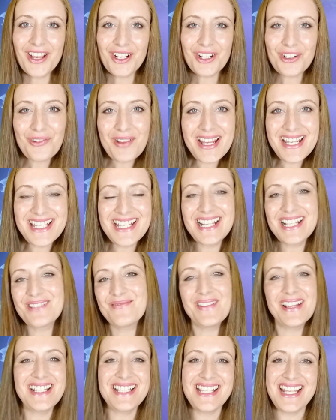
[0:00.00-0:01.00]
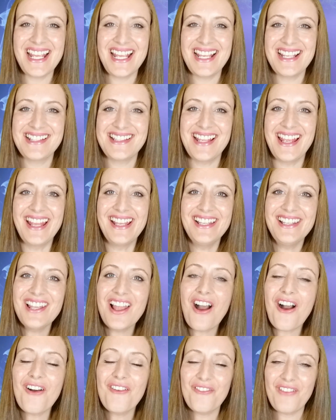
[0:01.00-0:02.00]
Greetings my dears in
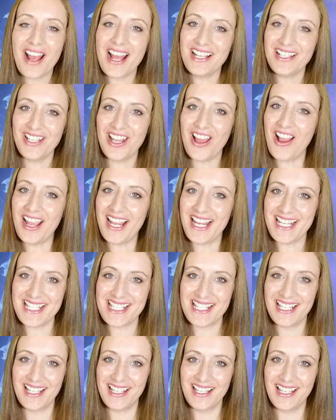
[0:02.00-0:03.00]
love and light.